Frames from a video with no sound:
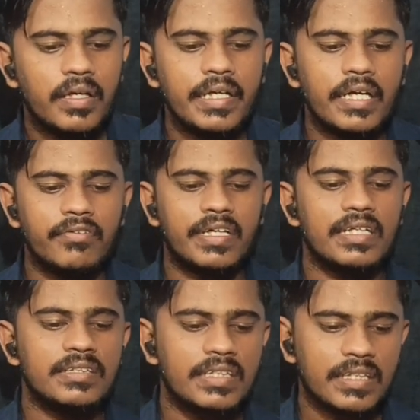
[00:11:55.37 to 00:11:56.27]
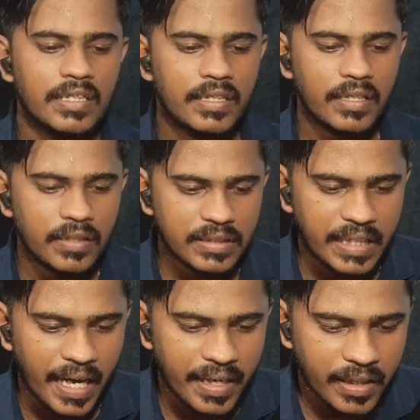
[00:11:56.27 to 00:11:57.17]
Here we can see that
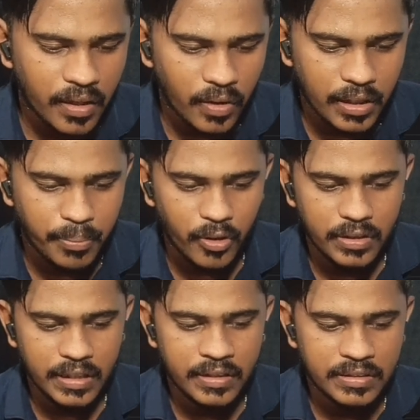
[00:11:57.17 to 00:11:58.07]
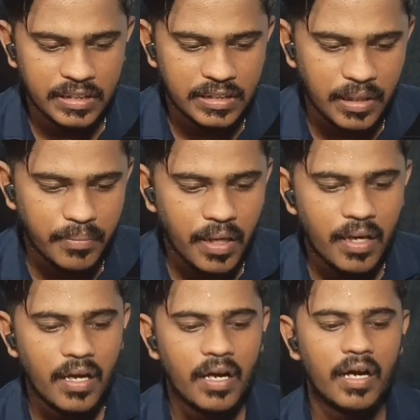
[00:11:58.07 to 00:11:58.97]
scanning all the project system,
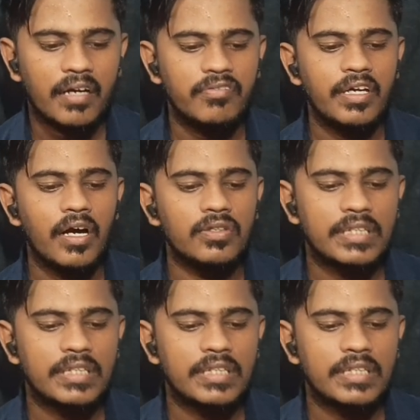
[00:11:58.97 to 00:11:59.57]
and we have